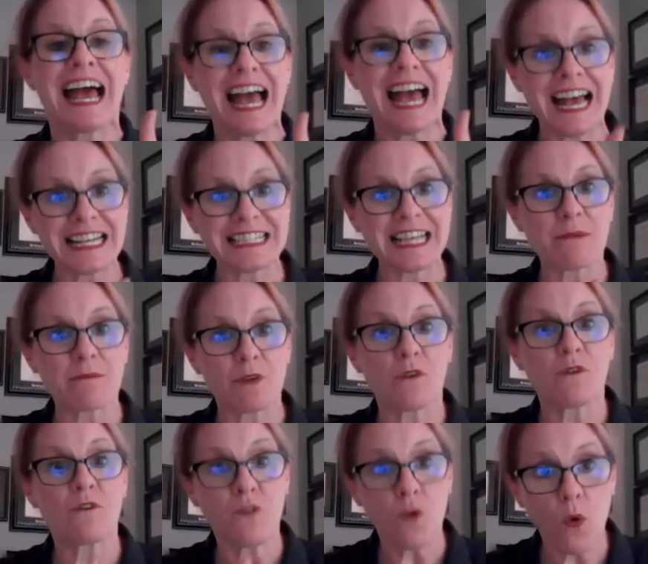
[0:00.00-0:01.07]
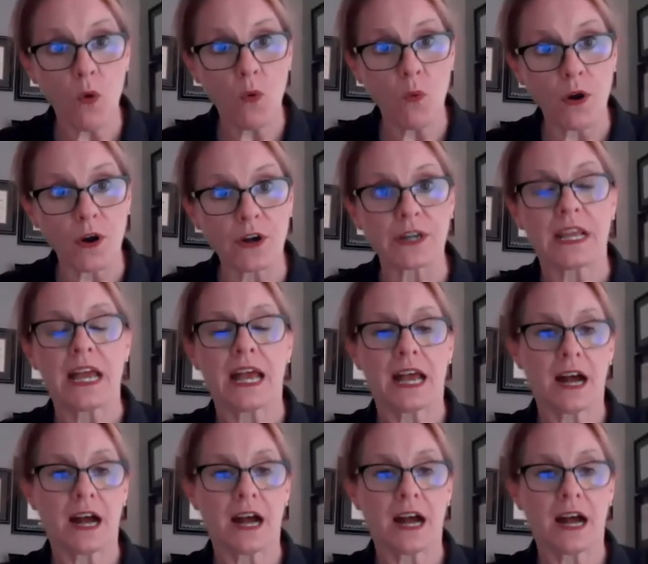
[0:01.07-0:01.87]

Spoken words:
as they move forward